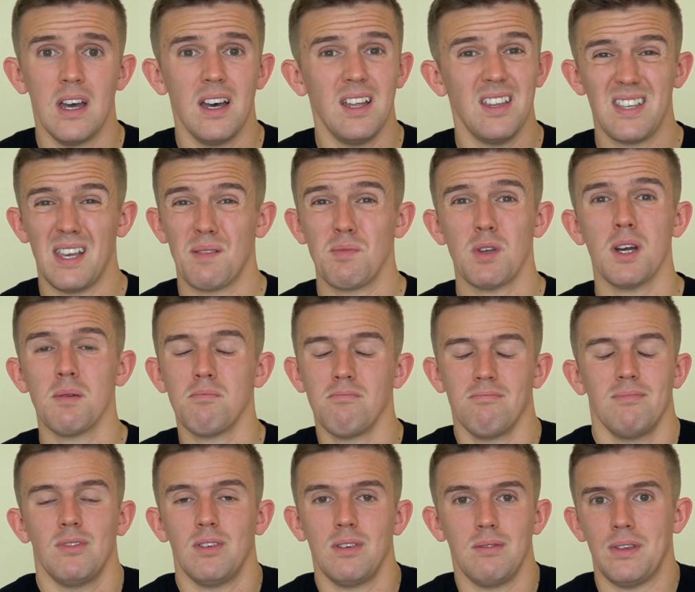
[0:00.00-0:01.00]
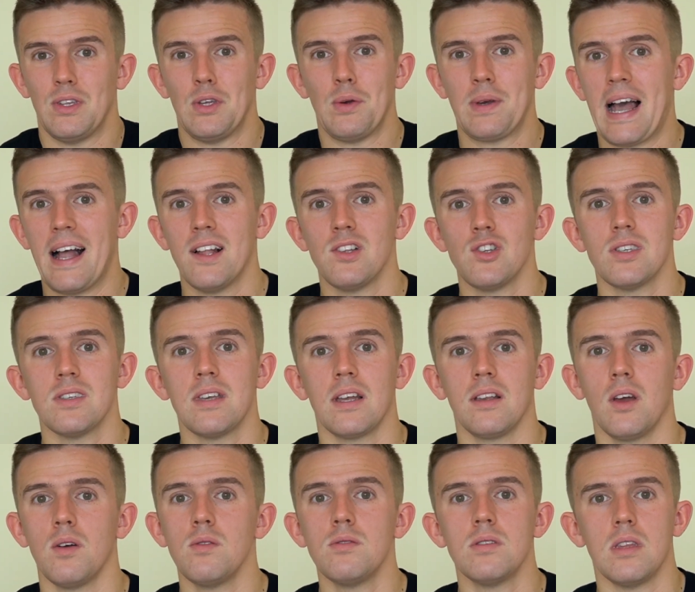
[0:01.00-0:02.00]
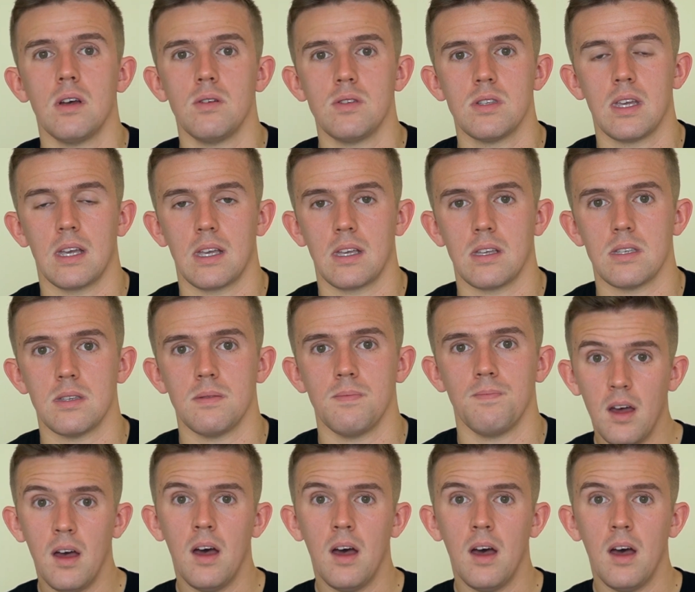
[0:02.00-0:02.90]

At the same time, you can just say no to those things.